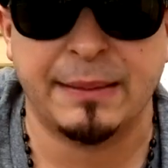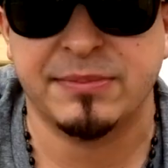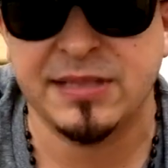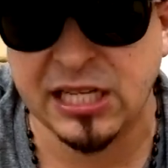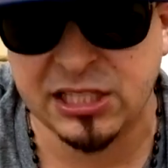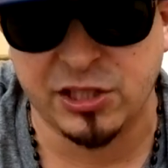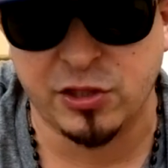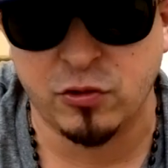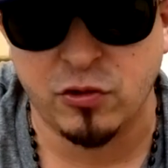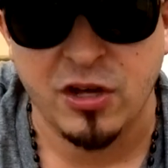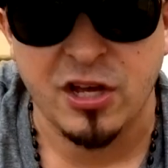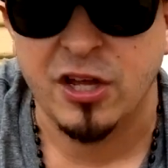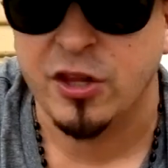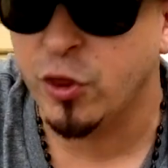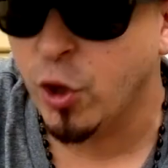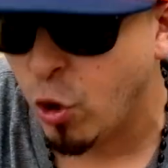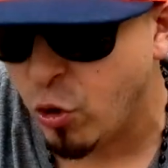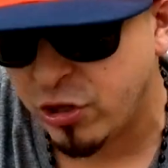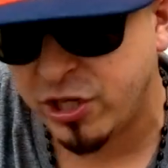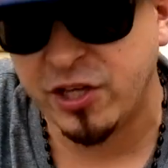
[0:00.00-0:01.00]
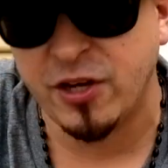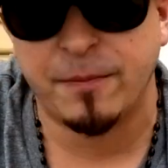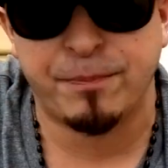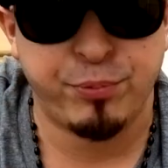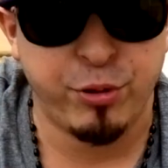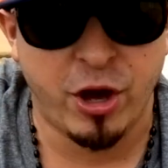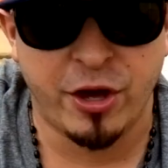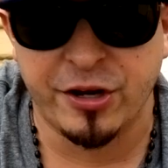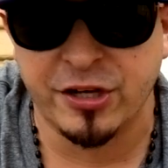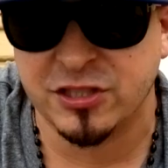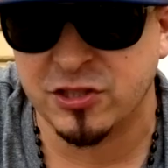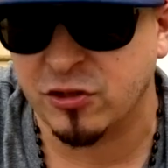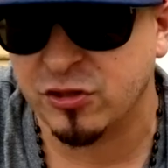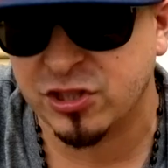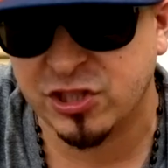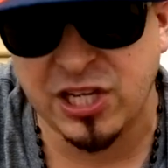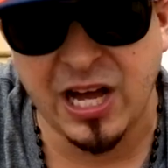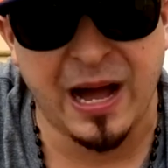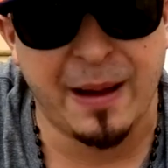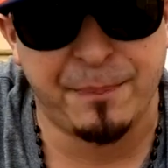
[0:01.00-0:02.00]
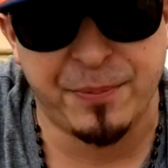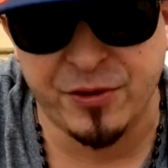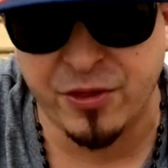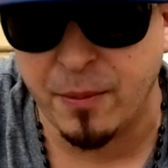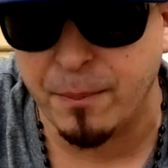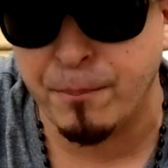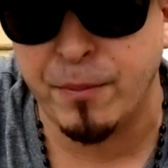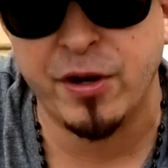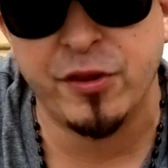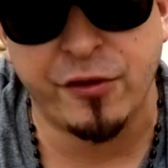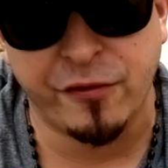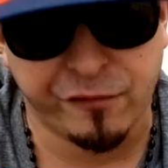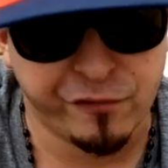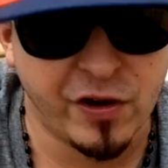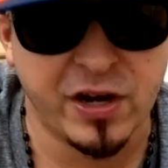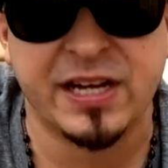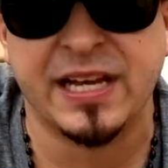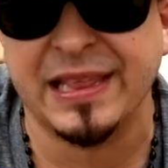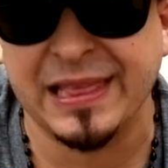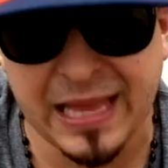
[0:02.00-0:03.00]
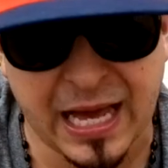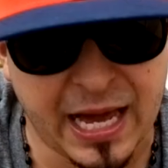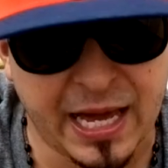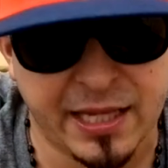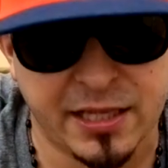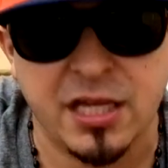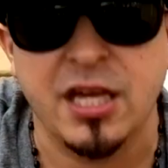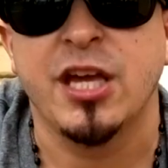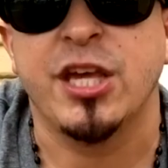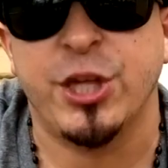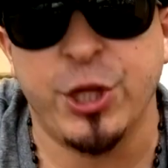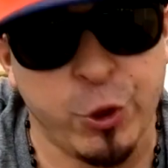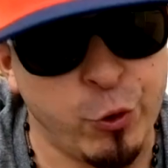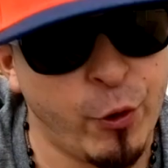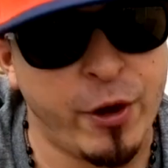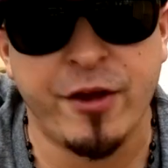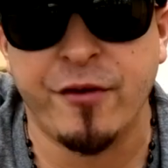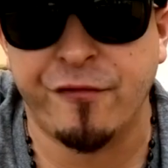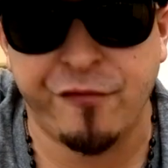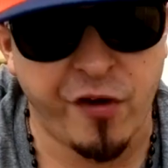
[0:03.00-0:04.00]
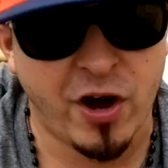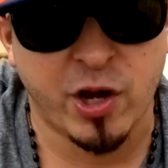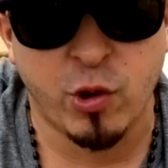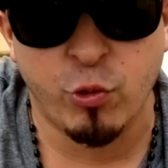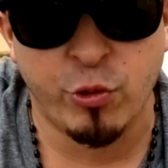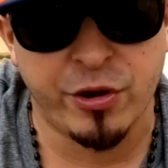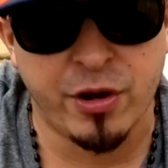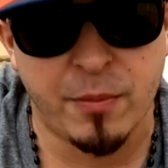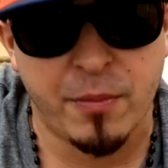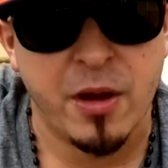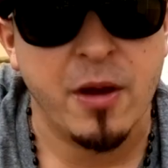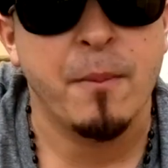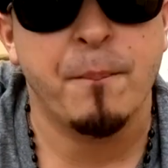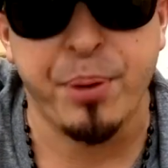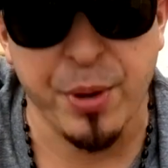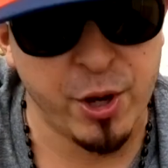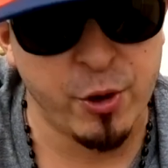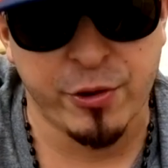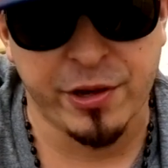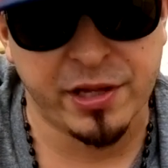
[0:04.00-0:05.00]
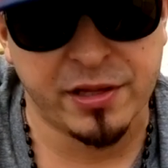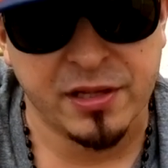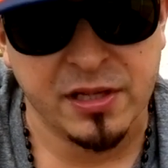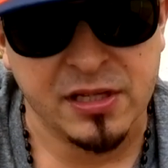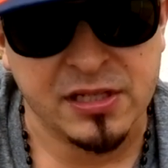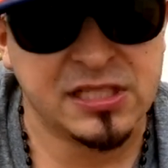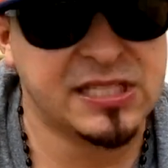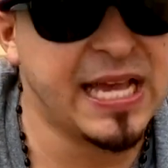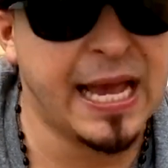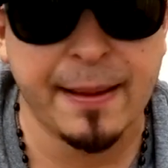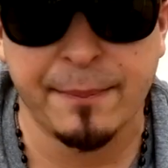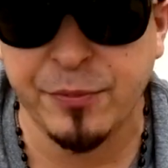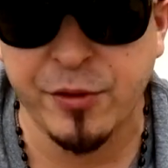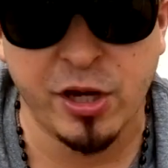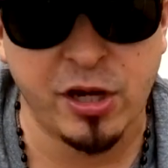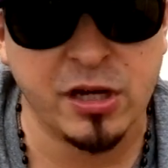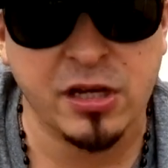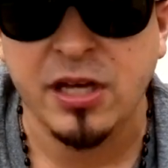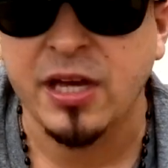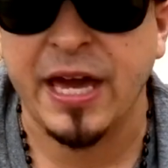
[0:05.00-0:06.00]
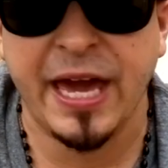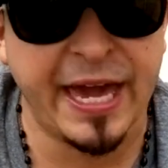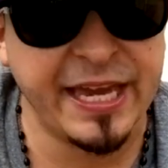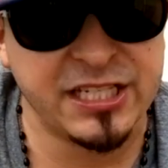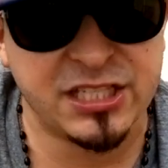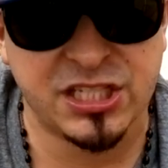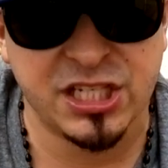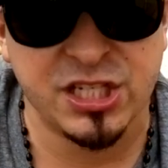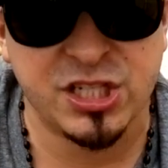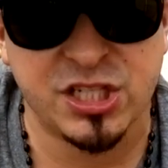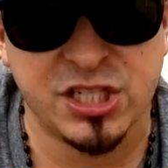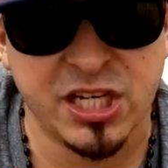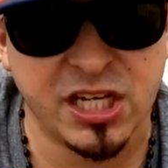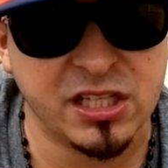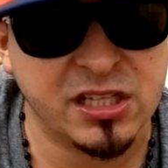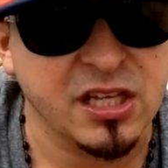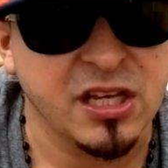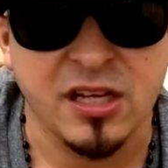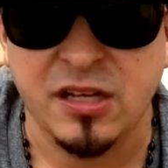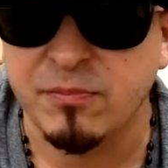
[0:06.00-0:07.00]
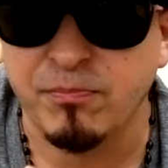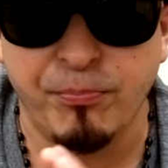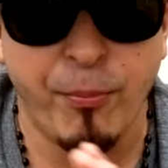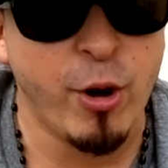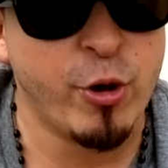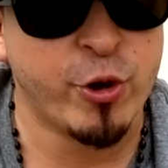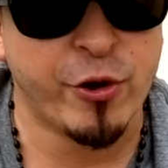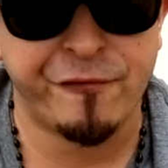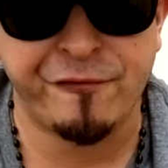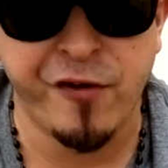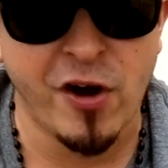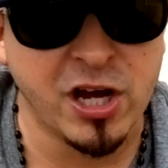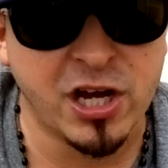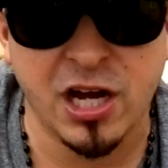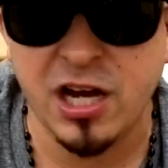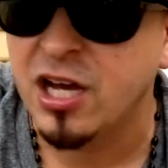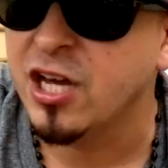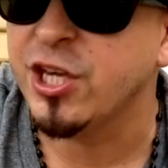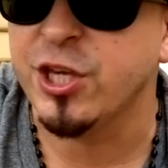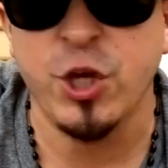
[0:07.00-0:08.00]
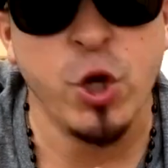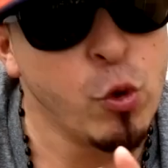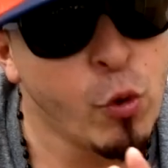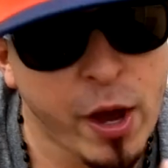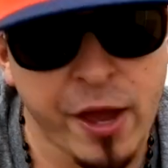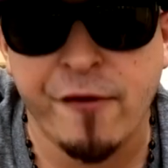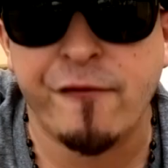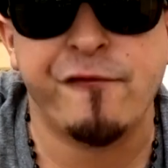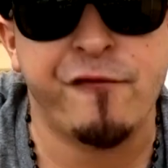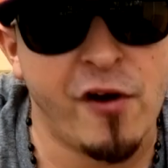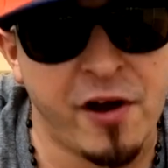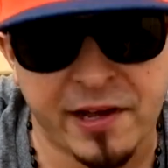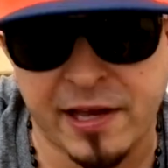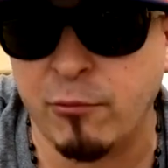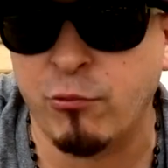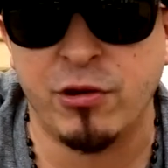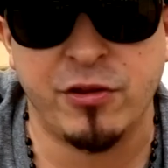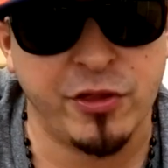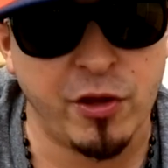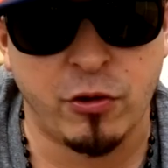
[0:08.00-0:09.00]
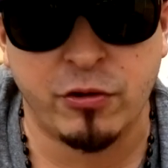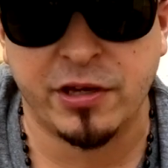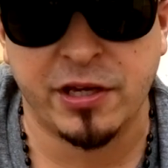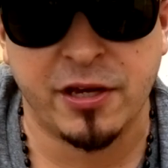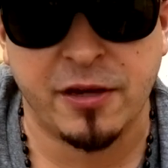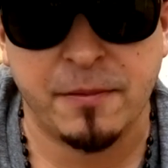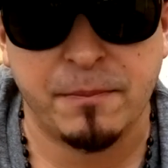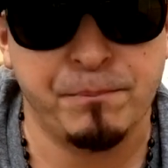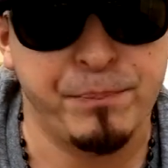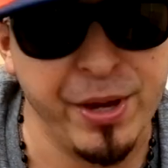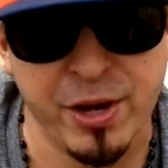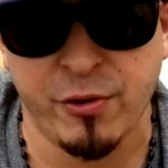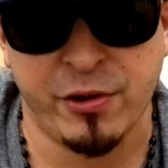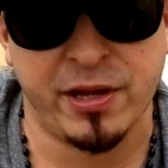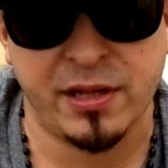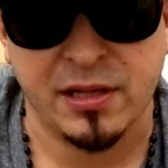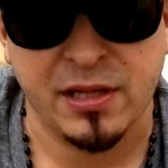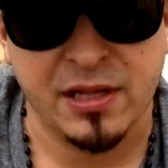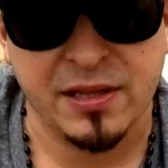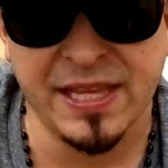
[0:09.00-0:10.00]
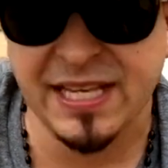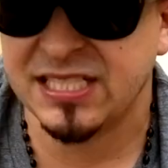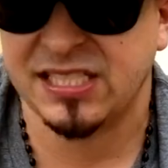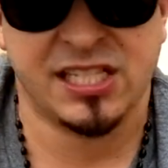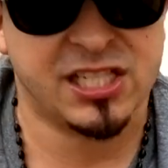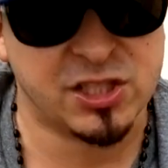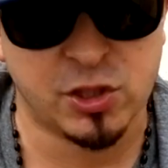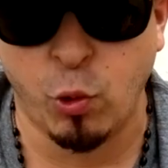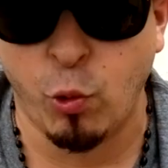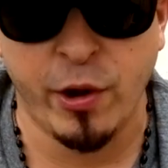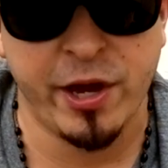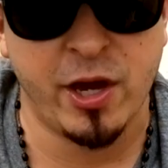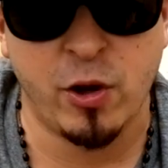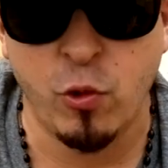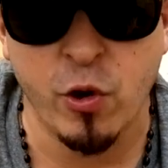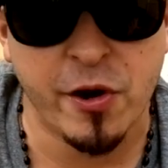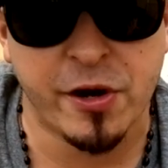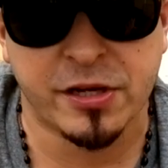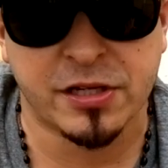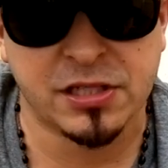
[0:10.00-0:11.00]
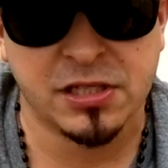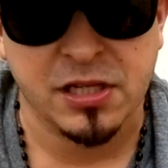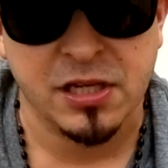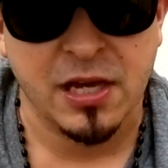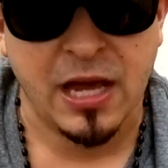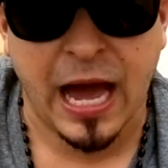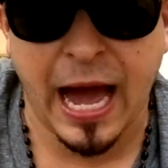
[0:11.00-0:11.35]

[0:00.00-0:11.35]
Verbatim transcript: I'm telling you, Nokia products are top of the motherfucking line. You ain't fucking with them, period. Samsung, H T C shit, motherfucker, you ain't fucking with Nokia, period. That's just the way it works.